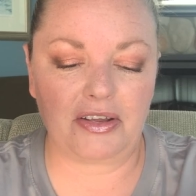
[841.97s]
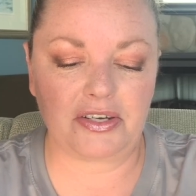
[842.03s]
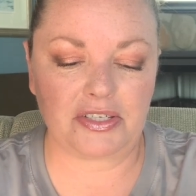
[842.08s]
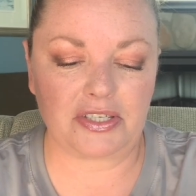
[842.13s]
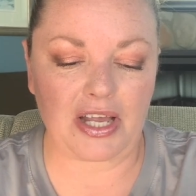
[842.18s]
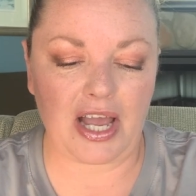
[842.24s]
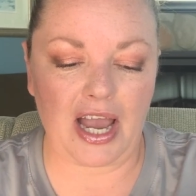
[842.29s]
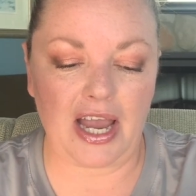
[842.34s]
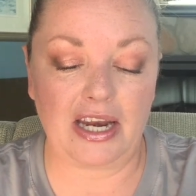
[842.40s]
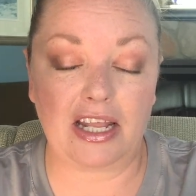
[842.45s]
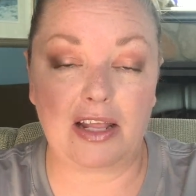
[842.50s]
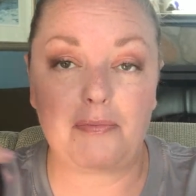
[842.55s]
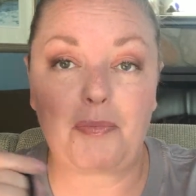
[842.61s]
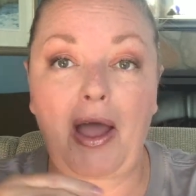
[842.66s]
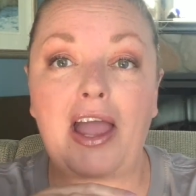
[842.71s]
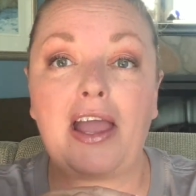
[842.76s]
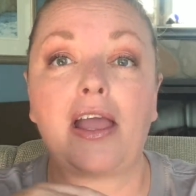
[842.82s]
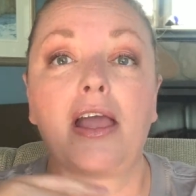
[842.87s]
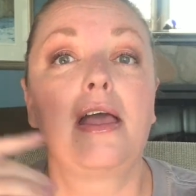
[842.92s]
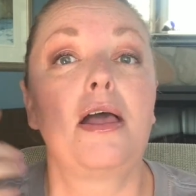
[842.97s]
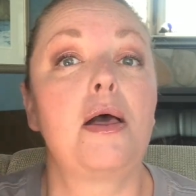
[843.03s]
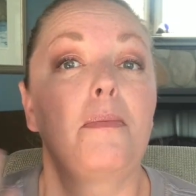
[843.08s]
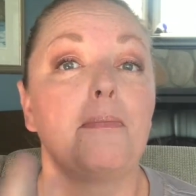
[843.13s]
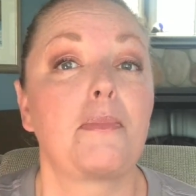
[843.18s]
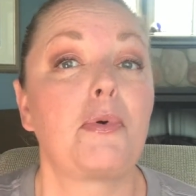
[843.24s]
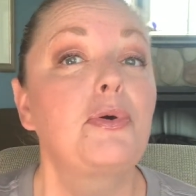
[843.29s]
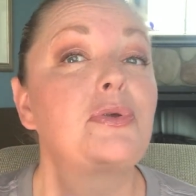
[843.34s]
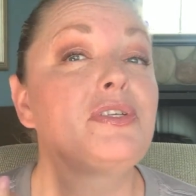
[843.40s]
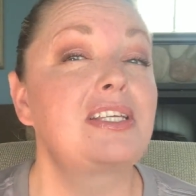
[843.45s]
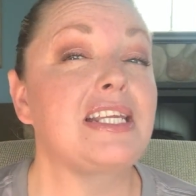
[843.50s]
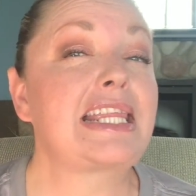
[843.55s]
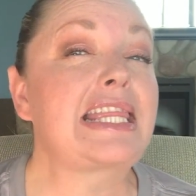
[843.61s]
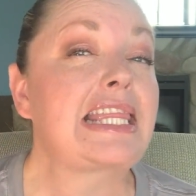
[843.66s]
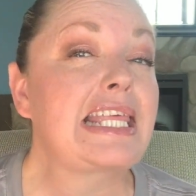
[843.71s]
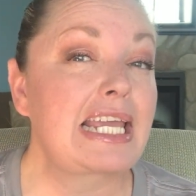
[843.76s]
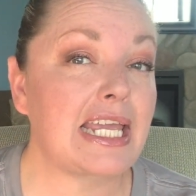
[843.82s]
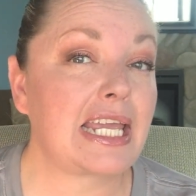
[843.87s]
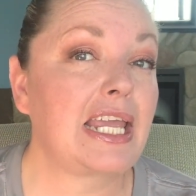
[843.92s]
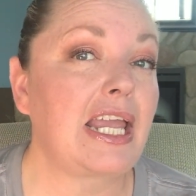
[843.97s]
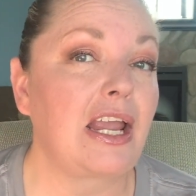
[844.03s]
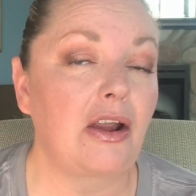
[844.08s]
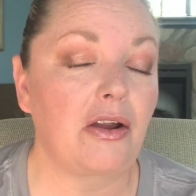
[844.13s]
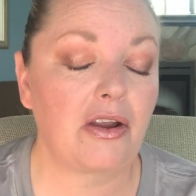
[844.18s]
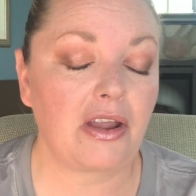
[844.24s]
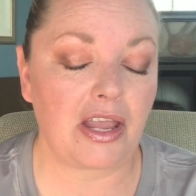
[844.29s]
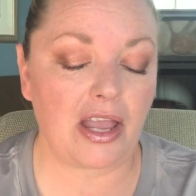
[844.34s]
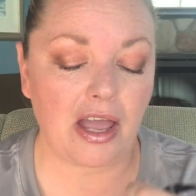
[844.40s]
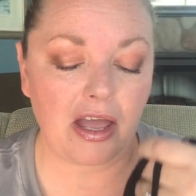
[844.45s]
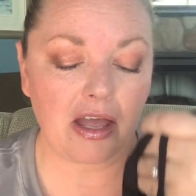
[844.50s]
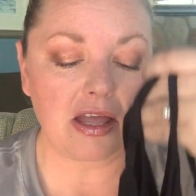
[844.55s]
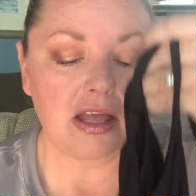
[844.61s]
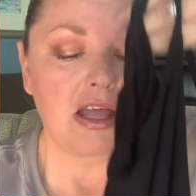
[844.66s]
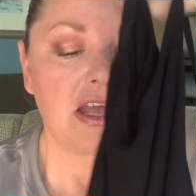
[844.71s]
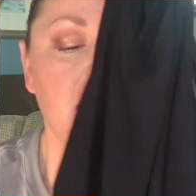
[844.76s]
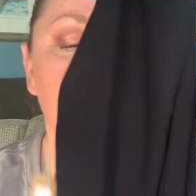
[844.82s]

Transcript: side in my most thick area.